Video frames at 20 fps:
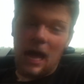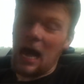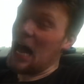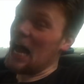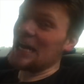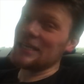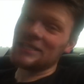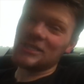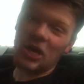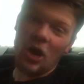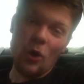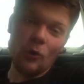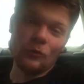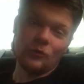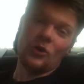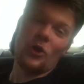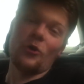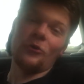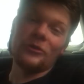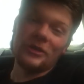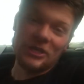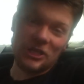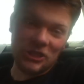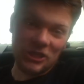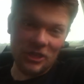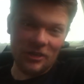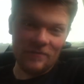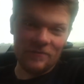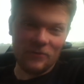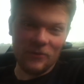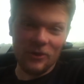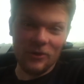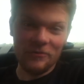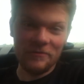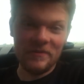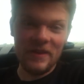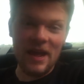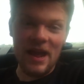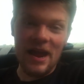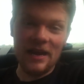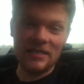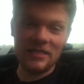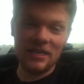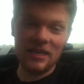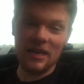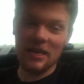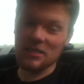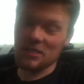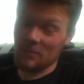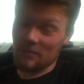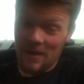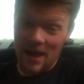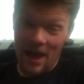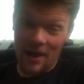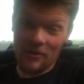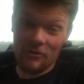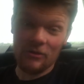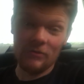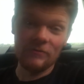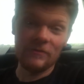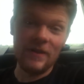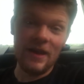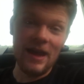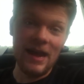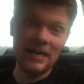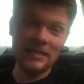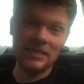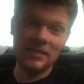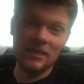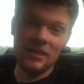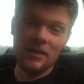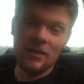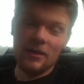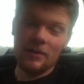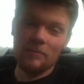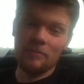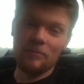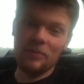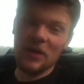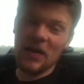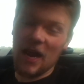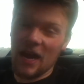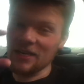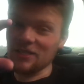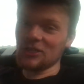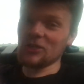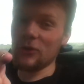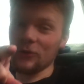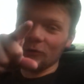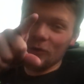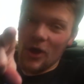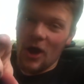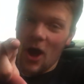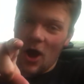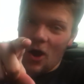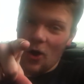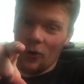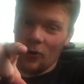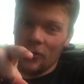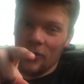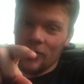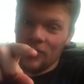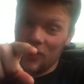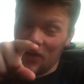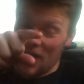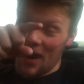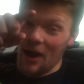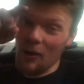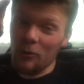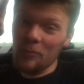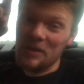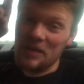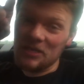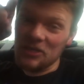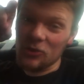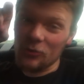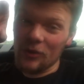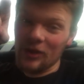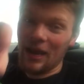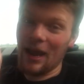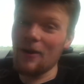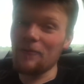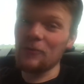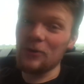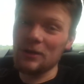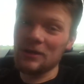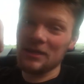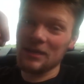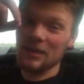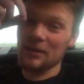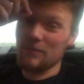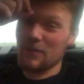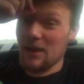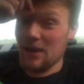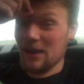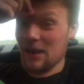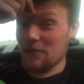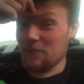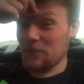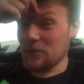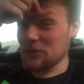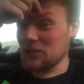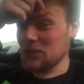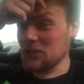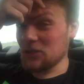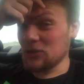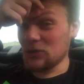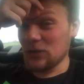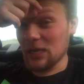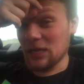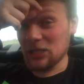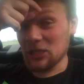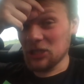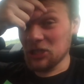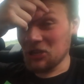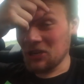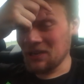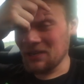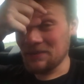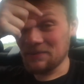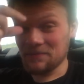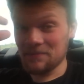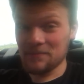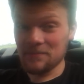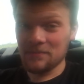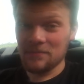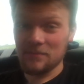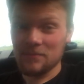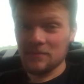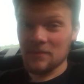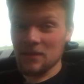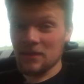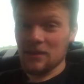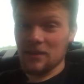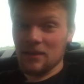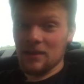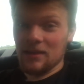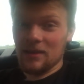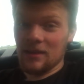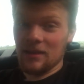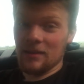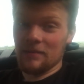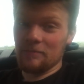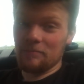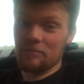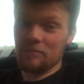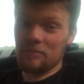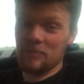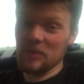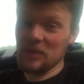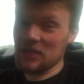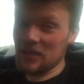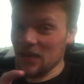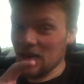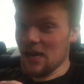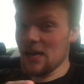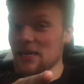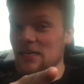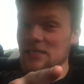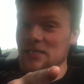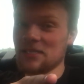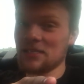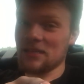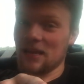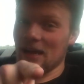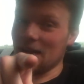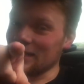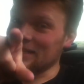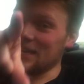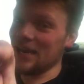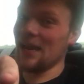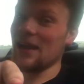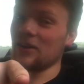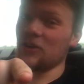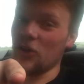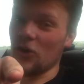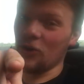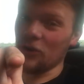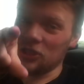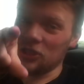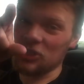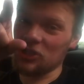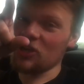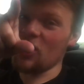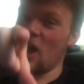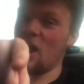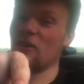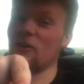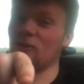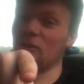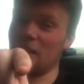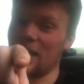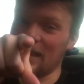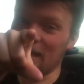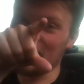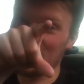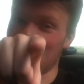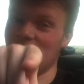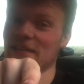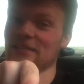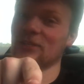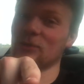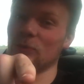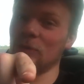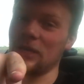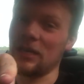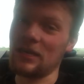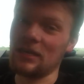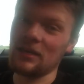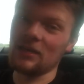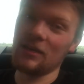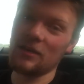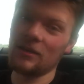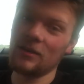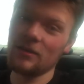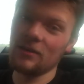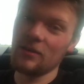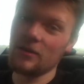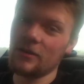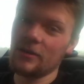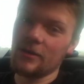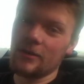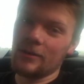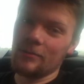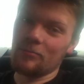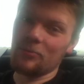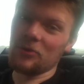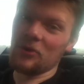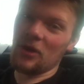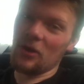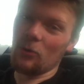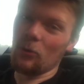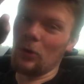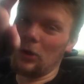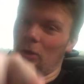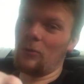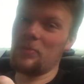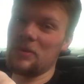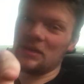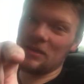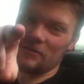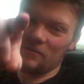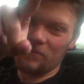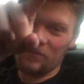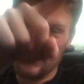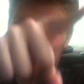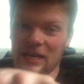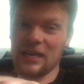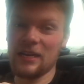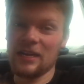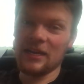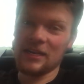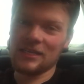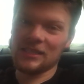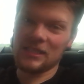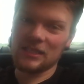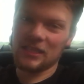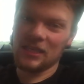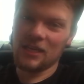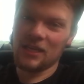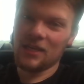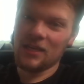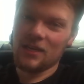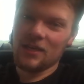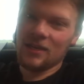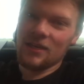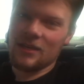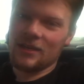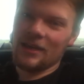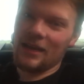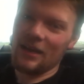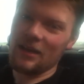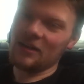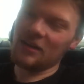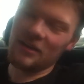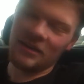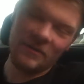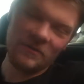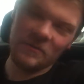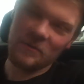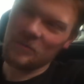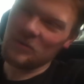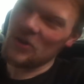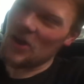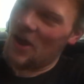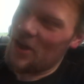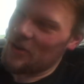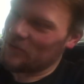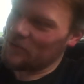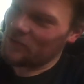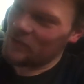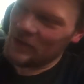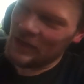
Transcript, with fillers: I don't know this shit for a fact, as a matter of fact, but I do know that I will be doing everything in my effort to do this shit because I can't to Chicagoland next week. But I will be in Phoenix, and if I'm not in